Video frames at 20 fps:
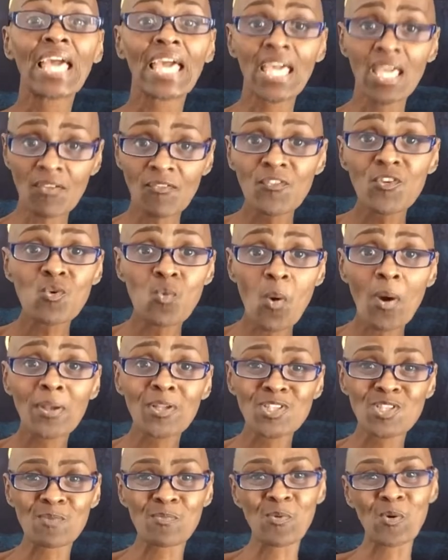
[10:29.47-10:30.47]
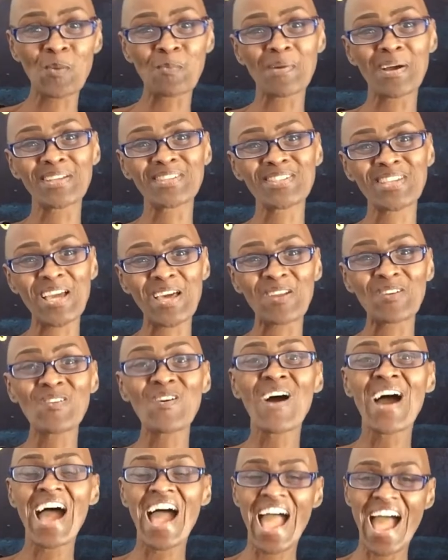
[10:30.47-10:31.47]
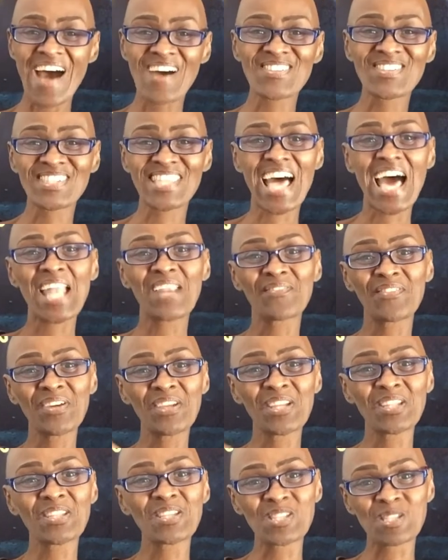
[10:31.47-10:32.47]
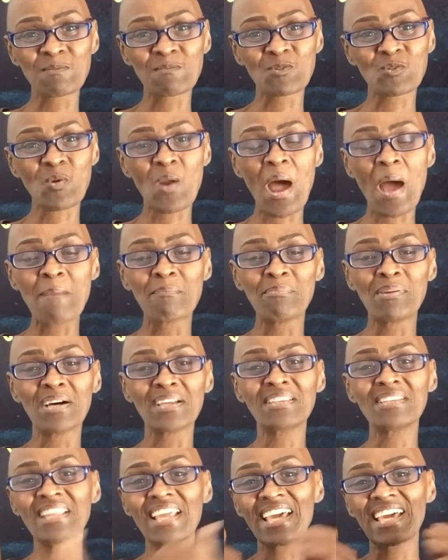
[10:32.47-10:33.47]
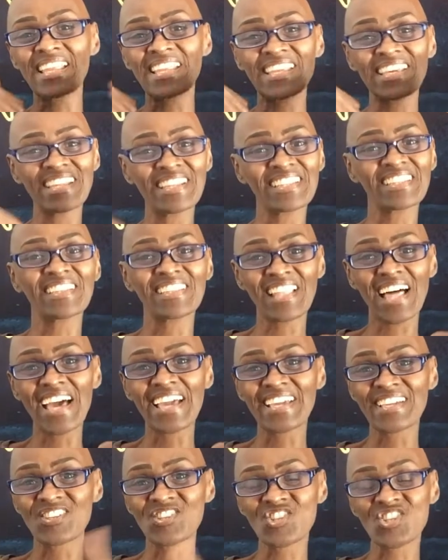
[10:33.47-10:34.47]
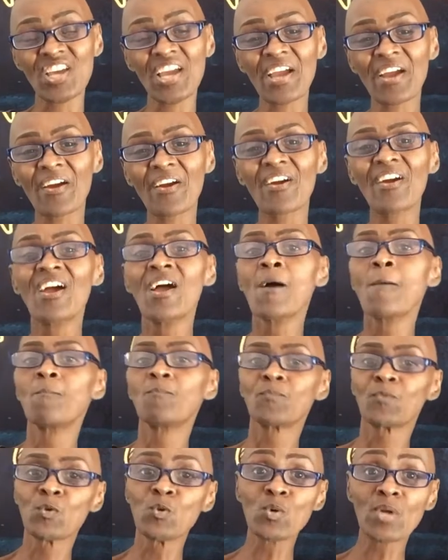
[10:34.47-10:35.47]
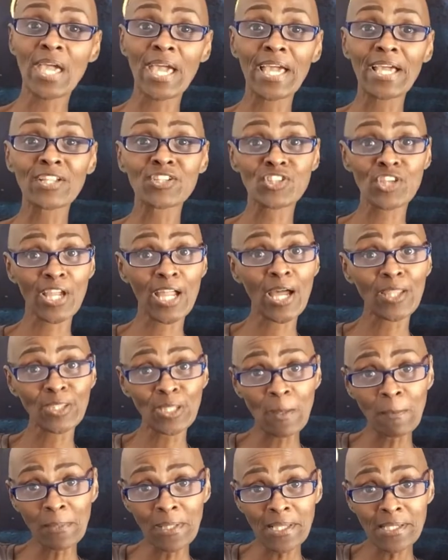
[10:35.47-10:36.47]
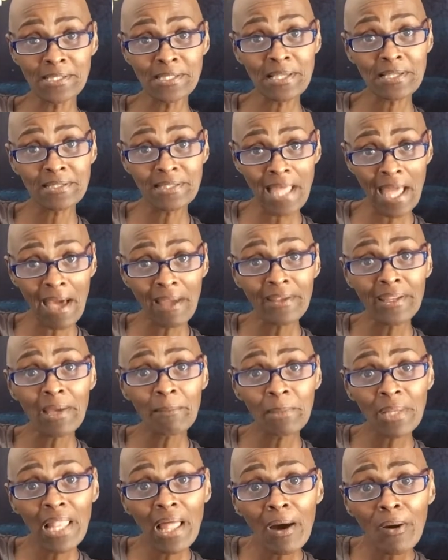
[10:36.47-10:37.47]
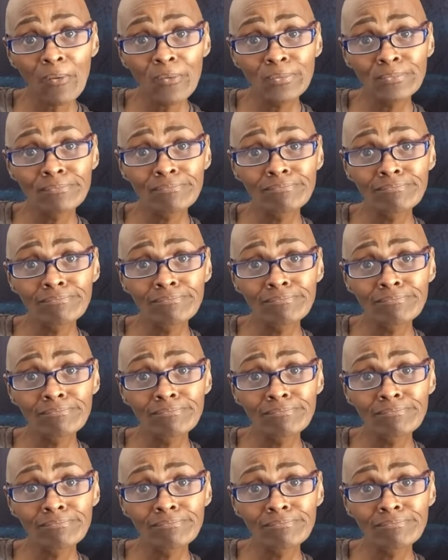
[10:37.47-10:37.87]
if you want to support my channel outside of hitting the subscribe button and hitting the like and share, you can check out my links that's down there below